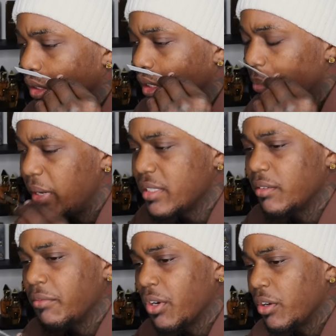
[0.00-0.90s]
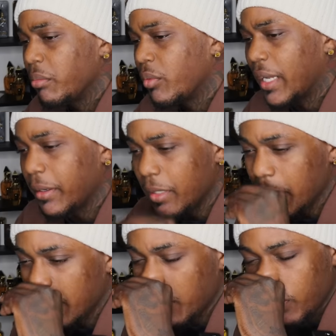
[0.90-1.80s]
It makes it very, like,
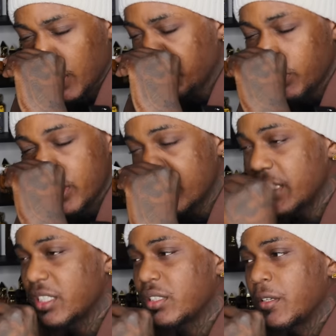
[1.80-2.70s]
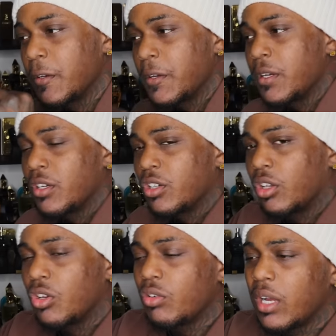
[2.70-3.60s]
it puts this
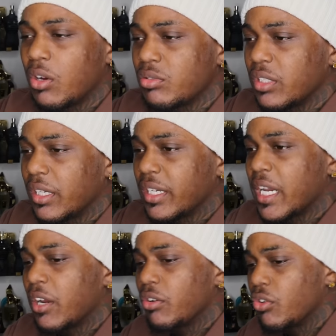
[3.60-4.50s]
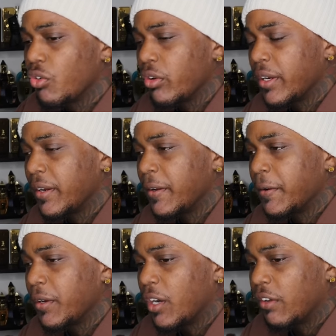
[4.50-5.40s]
cologne house in a category
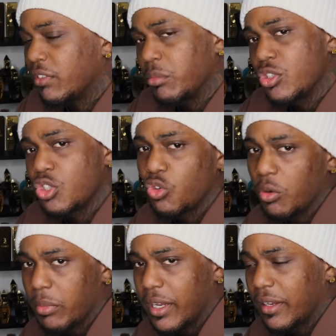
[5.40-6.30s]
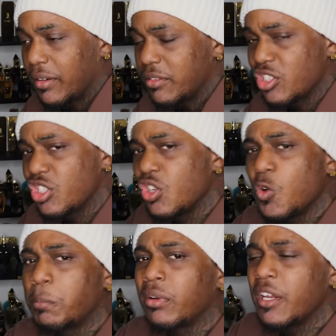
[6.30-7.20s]
of the mature man.
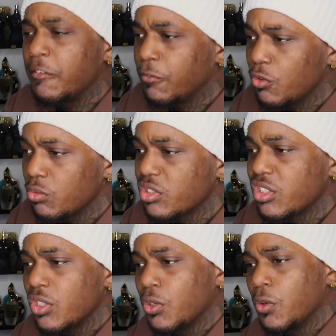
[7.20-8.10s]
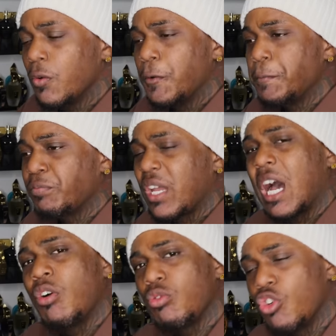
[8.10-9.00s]
Still playful, still
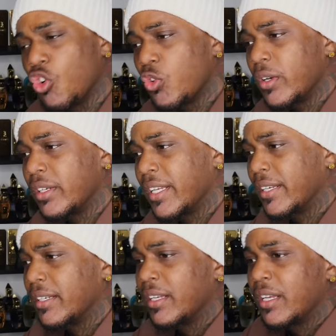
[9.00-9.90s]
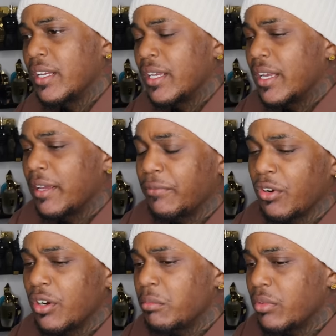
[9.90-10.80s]
outgoing, and
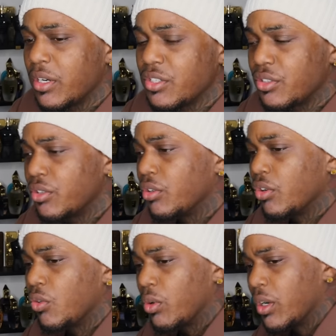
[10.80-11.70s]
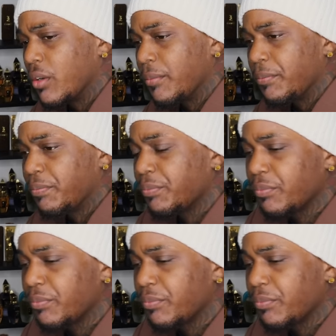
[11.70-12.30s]
very much, you know,